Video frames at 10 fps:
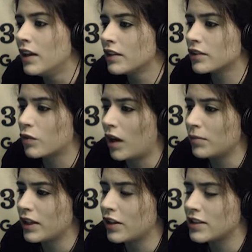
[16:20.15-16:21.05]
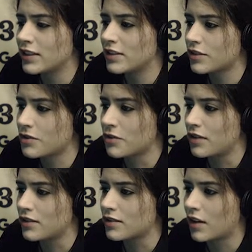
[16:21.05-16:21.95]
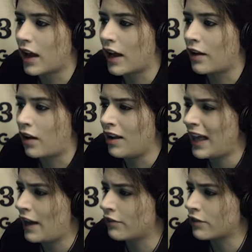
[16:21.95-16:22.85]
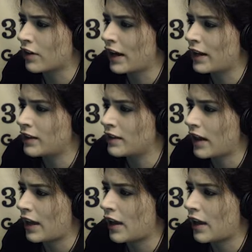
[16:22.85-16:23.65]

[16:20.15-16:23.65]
The squabbling artistic schools all have grand